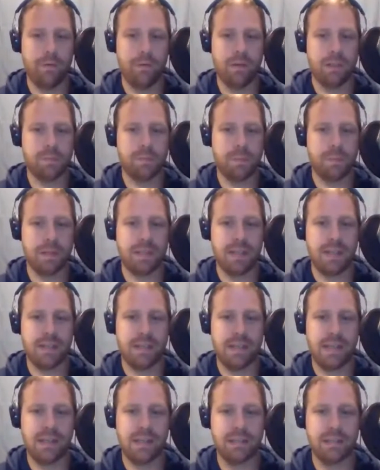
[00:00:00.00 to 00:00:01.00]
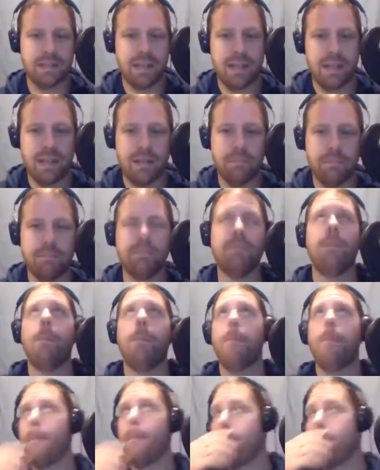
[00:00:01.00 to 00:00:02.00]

I wouldn't expect anything else out of him.